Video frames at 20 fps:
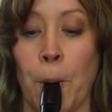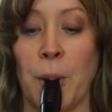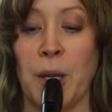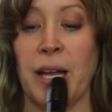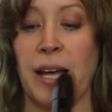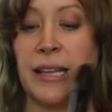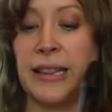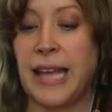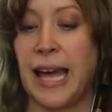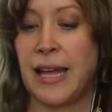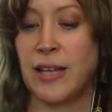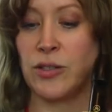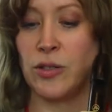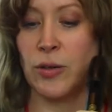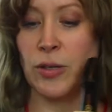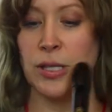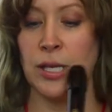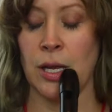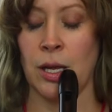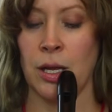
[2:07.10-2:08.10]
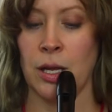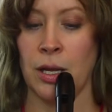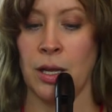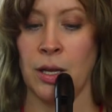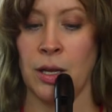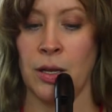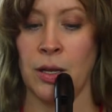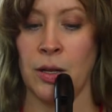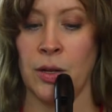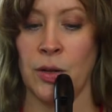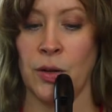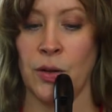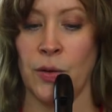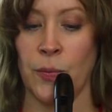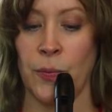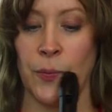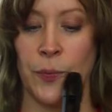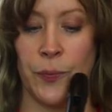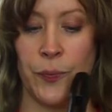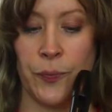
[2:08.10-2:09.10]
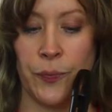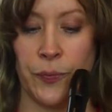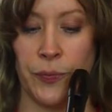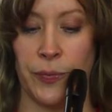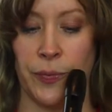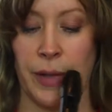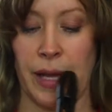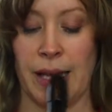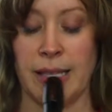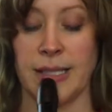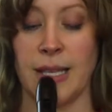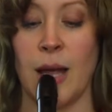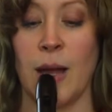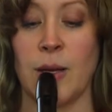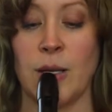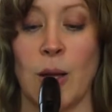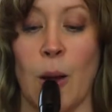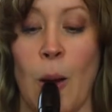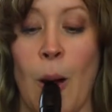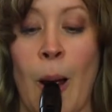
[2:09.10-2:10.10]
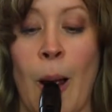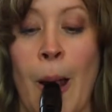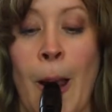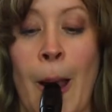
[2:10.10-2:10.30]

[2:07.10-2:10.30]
Like that. So it's, yes, so.